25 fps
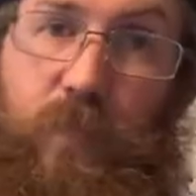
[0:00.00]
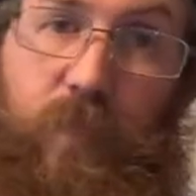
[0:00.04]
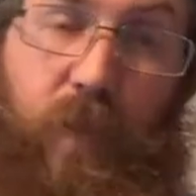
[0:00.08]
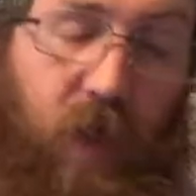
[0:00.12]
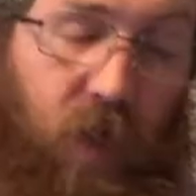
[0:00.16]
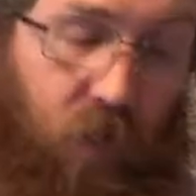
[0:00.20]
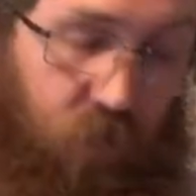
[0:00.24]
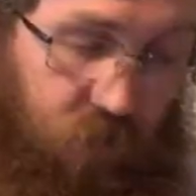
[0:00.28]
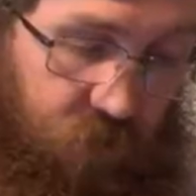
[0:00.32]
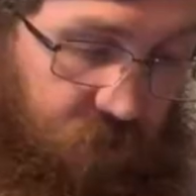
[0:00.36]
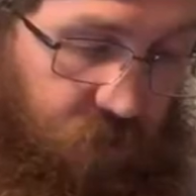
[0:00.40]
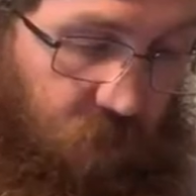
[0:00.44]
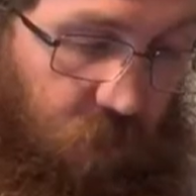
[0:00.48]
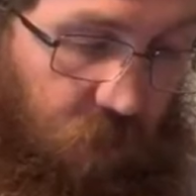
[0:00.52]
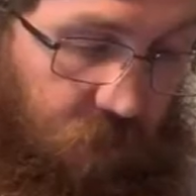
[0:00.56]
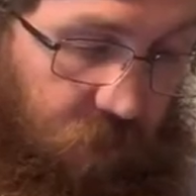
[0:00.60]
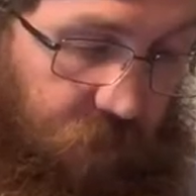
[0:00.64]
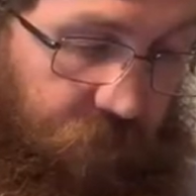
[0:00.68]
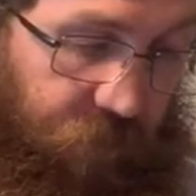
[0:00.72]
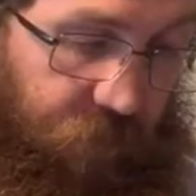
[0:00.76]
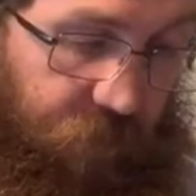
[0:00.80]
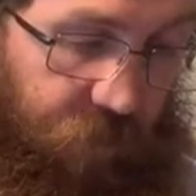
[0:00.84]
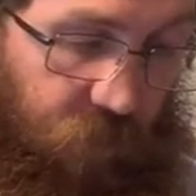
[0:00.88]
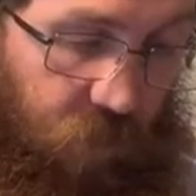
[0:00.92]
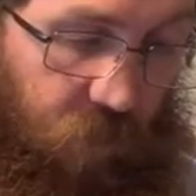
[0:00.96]
The buyer was all
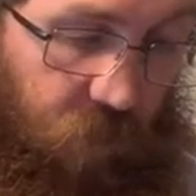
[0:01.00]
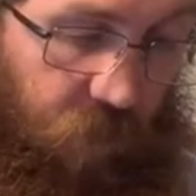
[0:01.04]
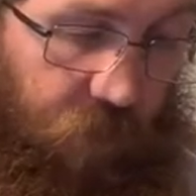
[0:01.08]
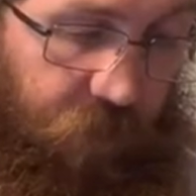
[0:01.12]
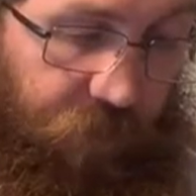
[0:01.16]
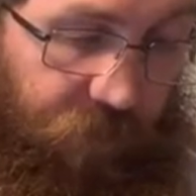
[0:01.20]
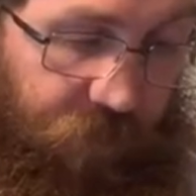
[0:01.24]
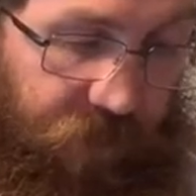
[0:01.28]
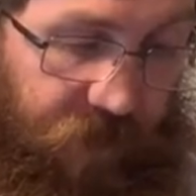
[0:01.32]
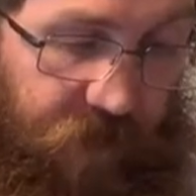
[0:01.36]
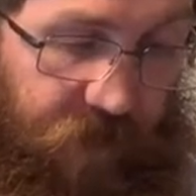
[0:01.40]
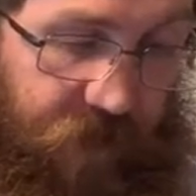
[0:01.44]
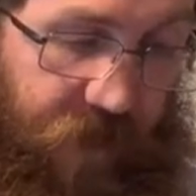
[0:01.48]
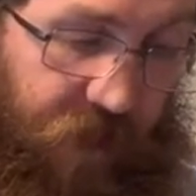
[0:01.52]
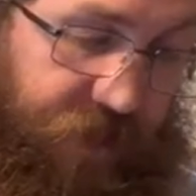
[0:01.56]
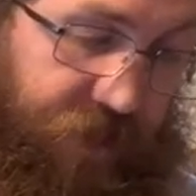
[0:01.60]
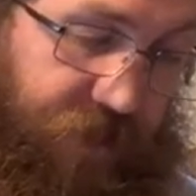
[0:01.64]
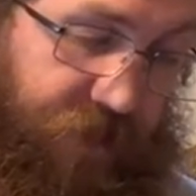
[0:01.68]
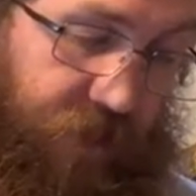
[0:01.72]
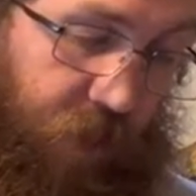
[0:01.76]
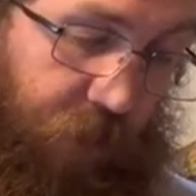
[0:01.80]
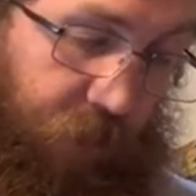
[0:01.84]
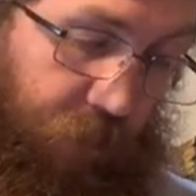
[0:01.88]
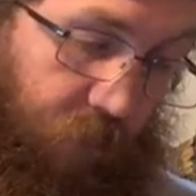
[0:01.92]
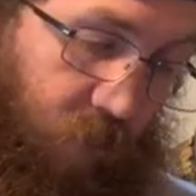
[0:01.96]
in for.
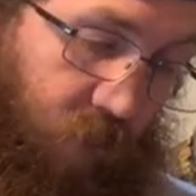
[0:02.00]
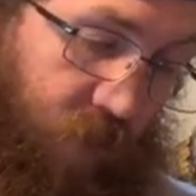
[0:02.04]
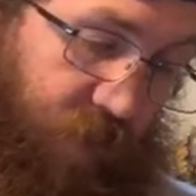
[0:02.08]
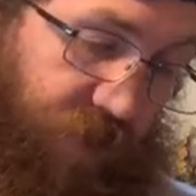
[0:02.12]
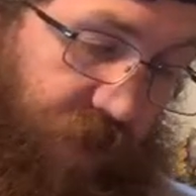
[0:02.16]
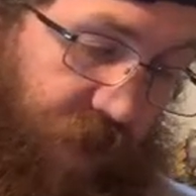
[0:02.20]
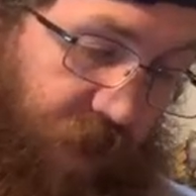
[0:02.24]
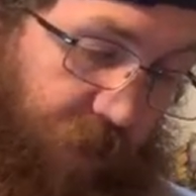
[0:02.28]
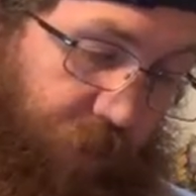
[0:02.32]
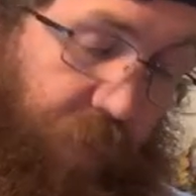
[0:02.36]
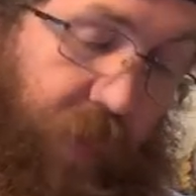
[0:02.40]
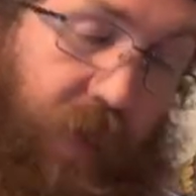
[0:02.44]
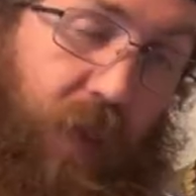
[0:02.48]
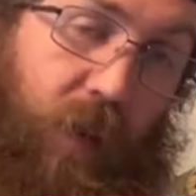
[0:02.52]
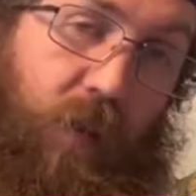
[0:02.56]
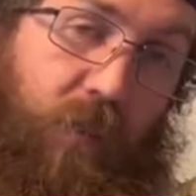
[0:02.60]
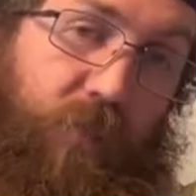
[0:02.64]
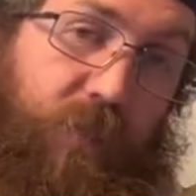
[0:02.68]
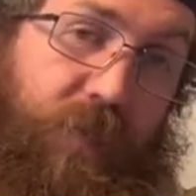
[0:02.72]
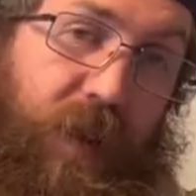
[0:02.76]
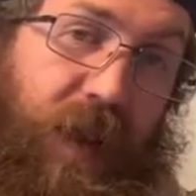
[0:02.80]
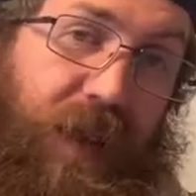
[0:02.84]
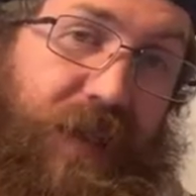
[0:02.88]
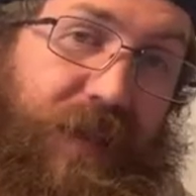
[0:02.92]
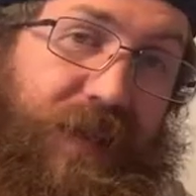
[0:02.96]
Next up was a pair
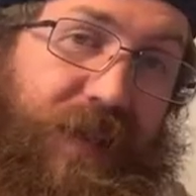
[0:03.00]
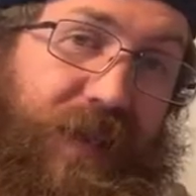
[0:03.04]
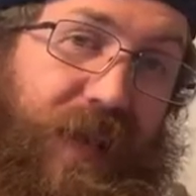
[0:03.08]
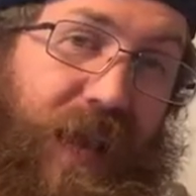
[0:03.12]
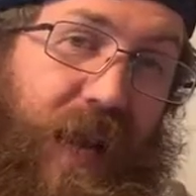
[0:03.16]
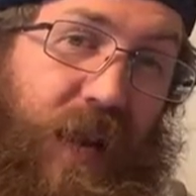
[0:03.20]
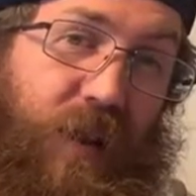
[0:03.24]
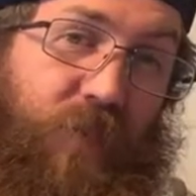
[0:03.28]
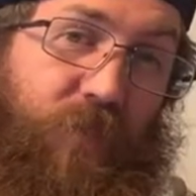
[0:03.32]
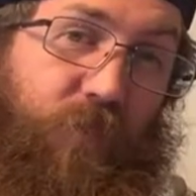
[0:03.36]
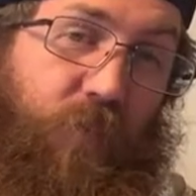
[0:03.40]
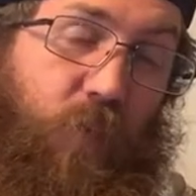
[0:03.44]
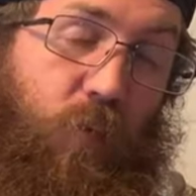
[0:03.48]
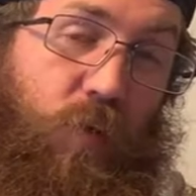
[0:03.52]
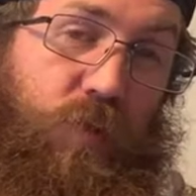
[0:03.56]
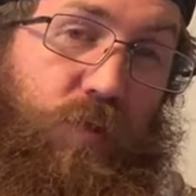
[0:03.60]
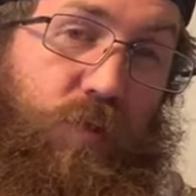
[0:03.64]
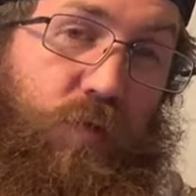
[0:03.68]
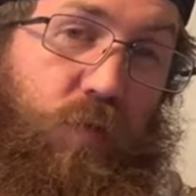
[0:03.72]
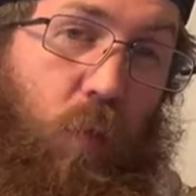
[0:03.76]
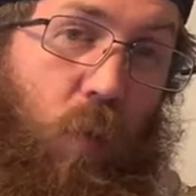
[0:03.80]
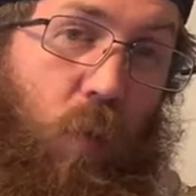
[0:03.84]
of Nike Air Force